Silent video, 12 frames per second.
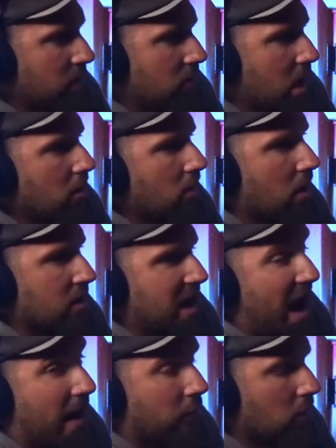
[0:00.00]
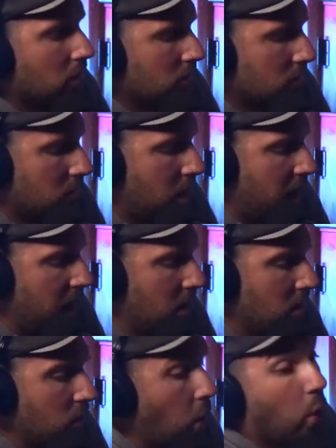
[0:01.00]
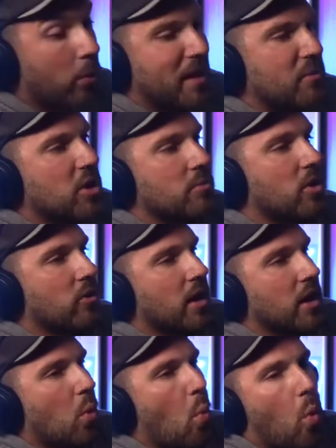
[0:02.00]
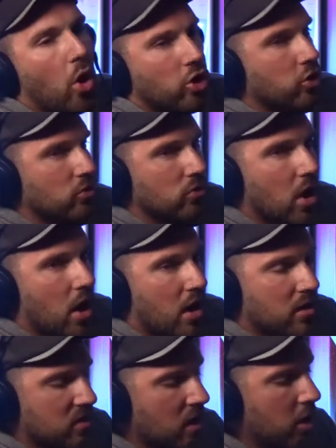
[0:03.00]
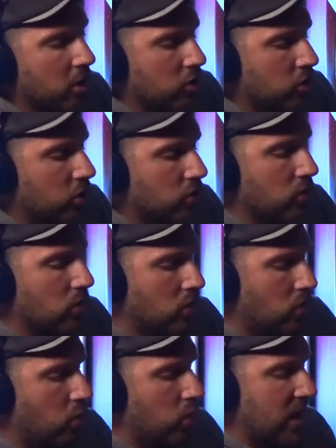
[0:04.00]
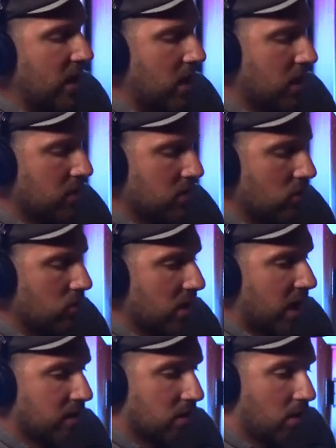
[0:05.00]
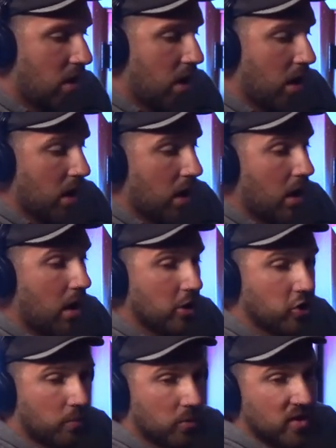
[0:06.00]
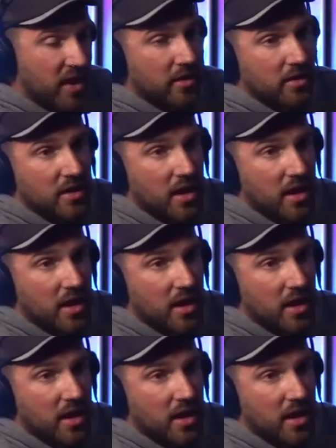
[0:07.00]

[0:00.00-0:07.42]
be around dogs ever, right? Or maybe could be around like one or two dogs yeah. to we can socialize the dog 100% of the